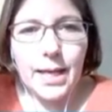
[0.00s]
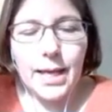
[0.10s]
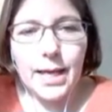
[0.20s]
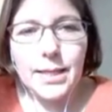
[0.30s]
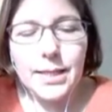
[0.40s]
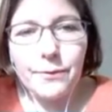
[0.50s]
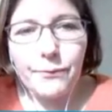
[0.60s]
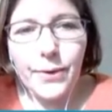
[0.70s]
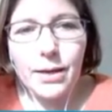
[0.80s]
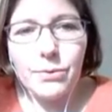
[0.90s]
And they
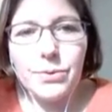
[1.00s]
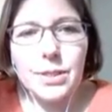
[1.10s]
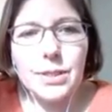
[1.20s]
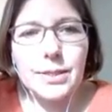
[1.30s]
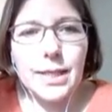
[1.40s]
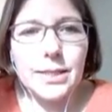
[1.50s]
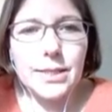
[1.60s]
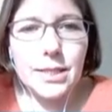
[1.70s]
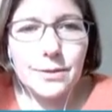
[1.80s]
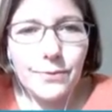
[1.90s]
found that
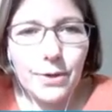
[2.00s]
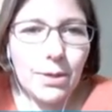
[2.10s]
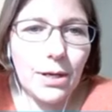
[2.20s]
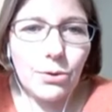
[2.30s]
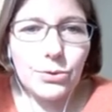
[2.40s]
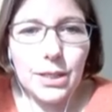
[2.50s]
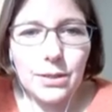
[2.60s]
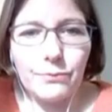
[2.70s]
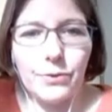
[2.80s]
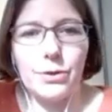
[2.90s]
this very low
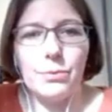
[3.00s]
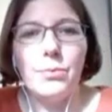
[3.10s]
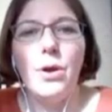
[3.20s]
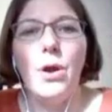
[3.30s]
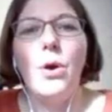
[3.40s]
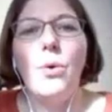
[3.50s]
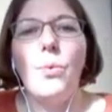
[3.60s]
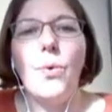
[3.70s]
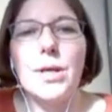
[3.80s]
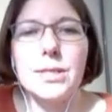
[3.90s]
tidal volume
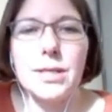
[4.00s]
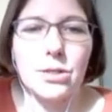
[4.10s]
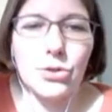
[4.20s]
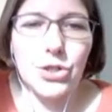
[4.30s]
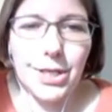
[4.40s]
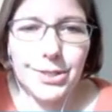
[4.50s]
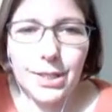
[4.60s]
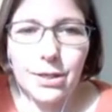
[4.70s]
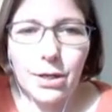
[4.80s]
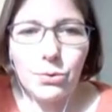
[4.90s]
was
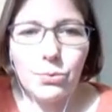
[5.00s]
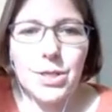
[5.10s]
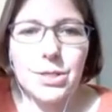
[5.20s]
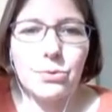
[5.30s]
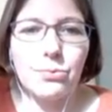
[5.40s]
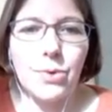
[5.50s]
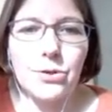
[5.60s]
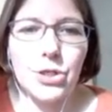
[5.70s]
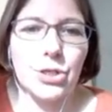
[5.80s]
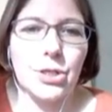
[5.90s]
associated with a
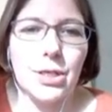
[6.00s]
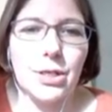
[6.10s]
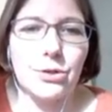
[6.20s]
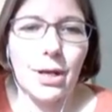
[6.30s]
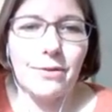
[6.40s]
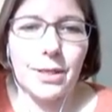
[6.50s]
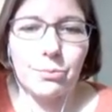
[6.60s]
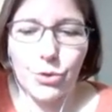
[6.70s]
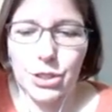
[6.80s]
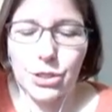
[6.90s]
reduction in driving
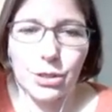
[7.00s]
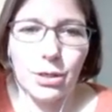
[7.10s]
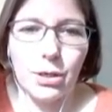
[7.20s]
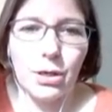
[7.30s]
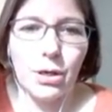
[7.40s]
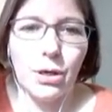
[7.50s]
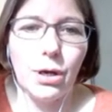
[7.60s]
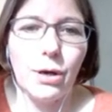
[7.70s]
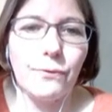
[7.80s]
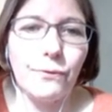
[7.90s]
pressure
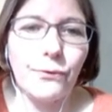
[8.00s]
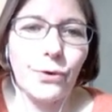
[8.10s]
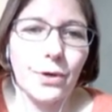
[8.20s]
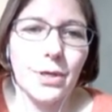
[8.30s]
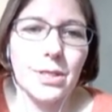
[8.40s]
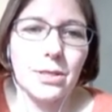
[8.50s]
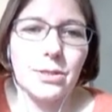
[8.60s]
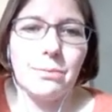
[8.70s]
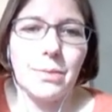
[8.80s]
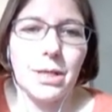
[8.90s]
of 4
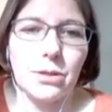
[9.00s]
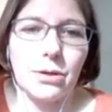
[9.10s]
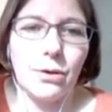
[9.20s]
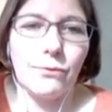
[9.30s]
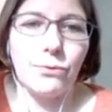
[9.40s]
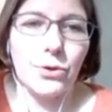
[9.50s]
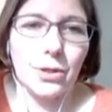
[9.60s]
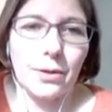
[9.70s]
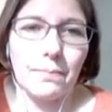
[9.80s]
centimeters of water.